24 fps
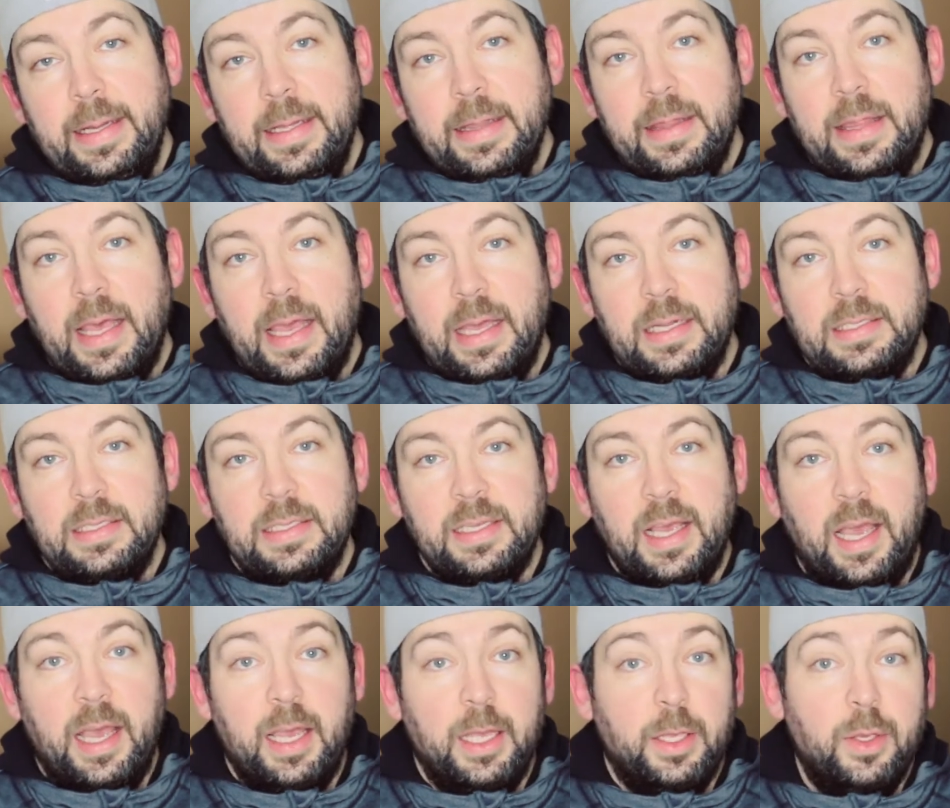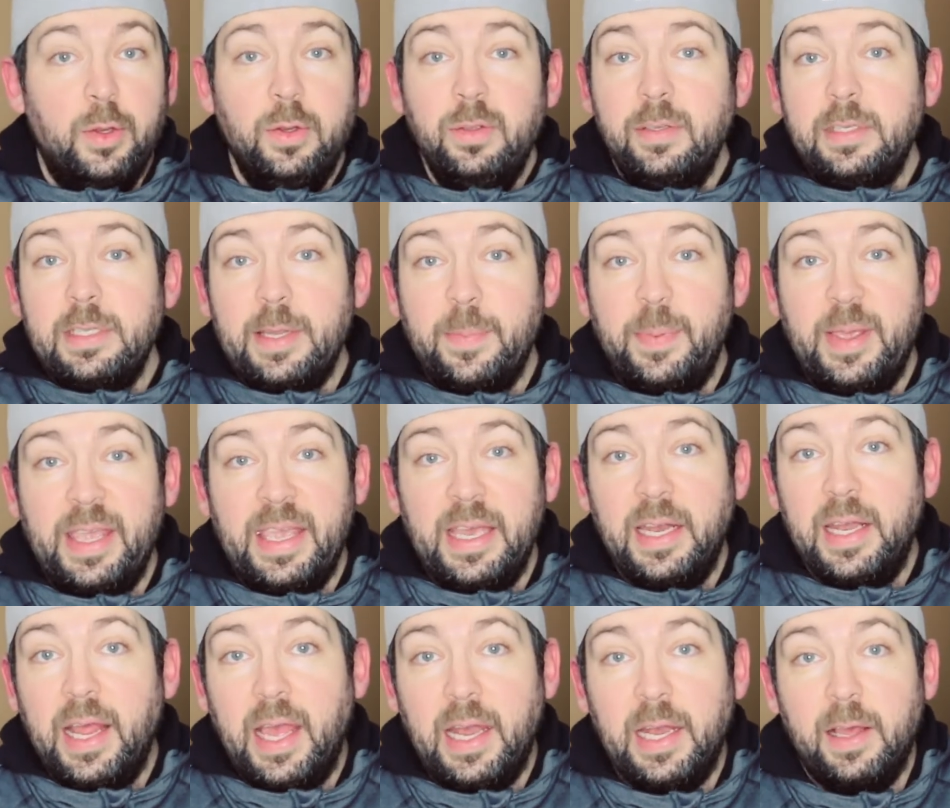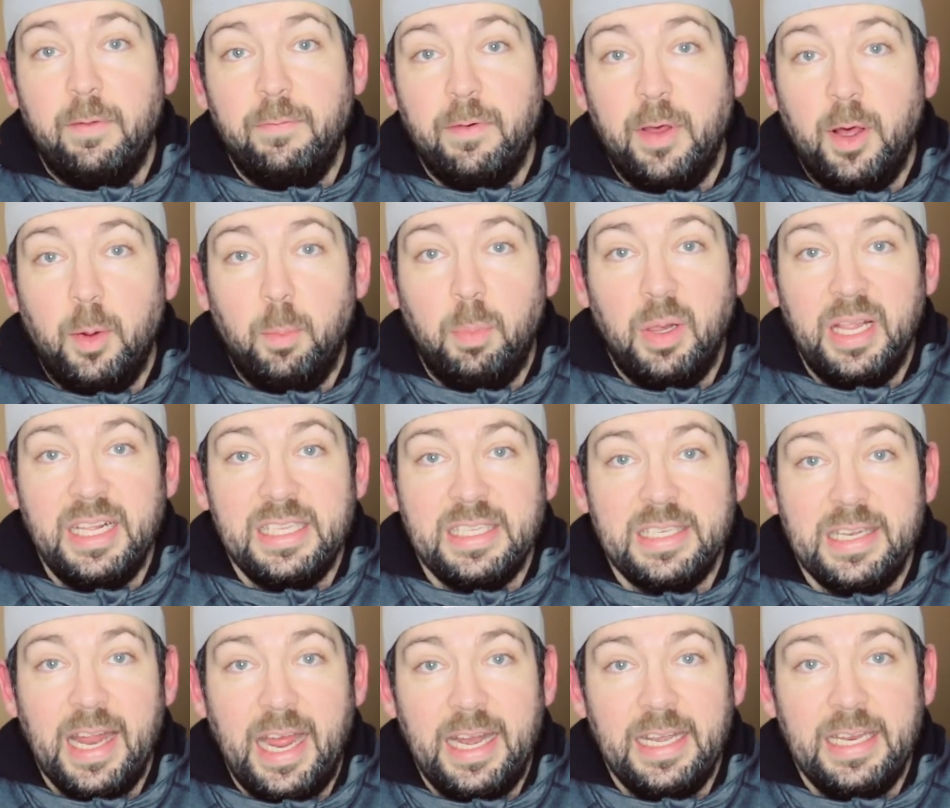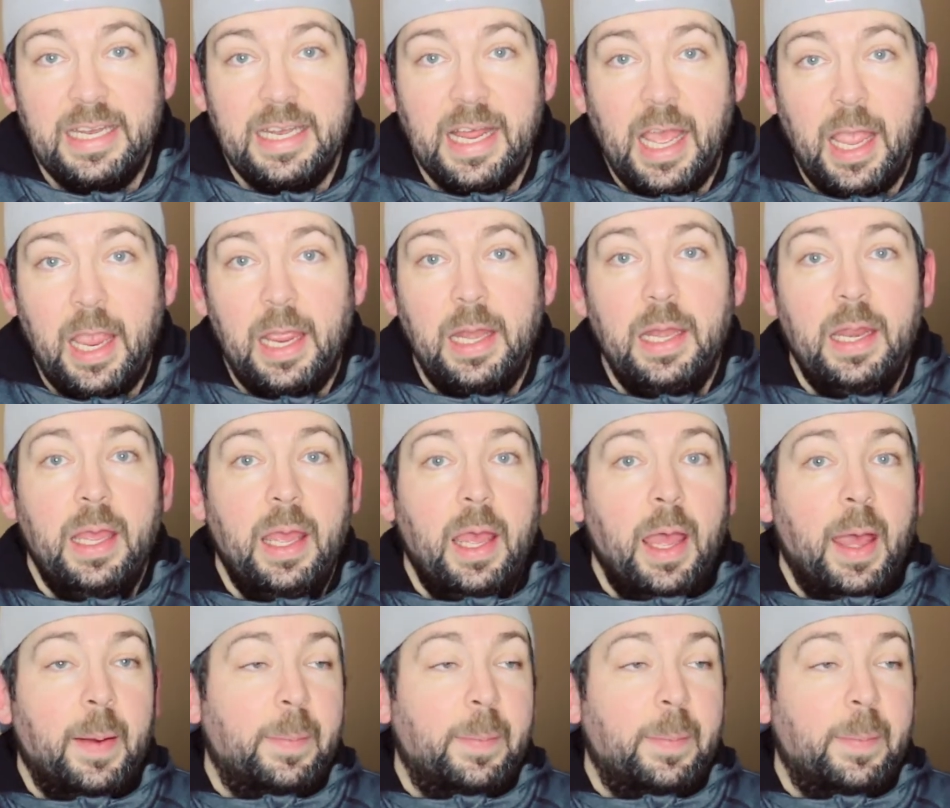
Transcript: that used to be an NFL Blitz 99.